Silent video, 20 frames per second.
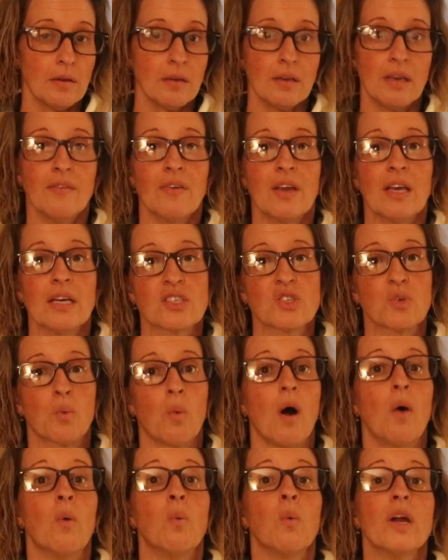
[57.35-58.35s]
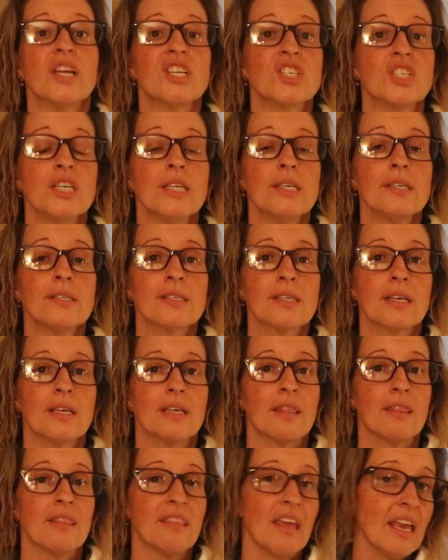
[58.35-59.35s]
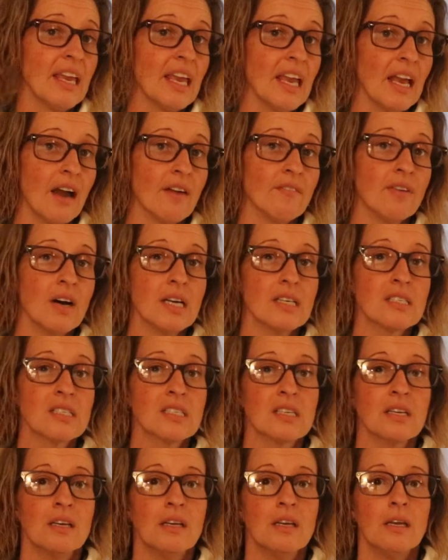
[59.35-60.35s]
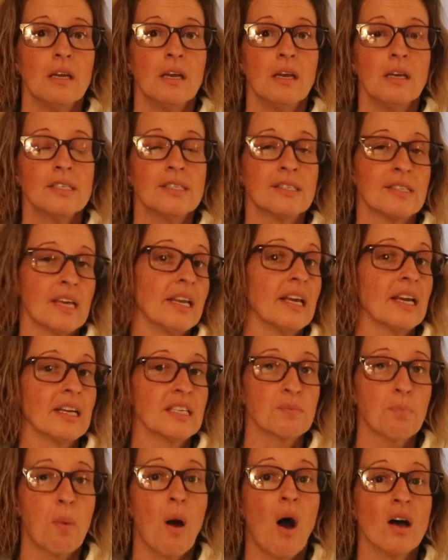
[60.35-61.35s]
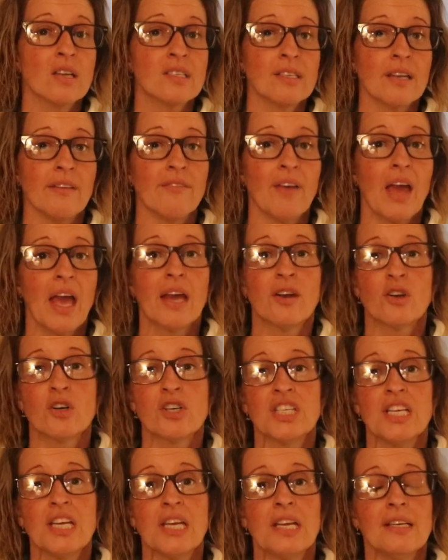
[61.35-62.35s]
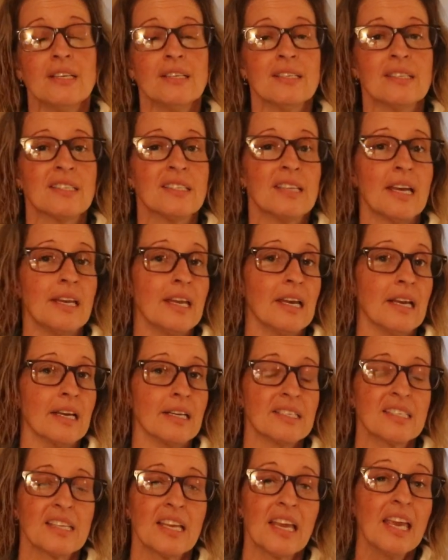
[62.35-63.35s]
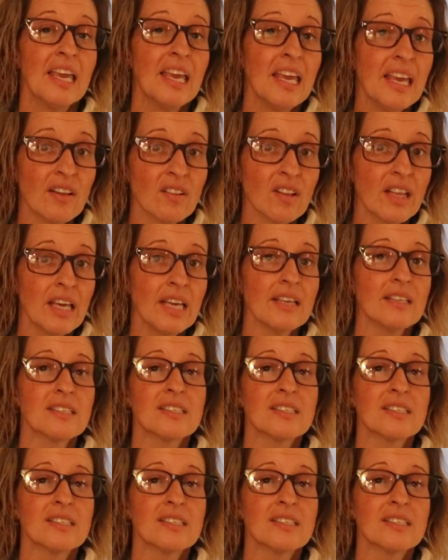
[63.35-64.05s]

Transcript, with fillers: giving us well wishes, thinking of us, sending us positive energy, sending us healing,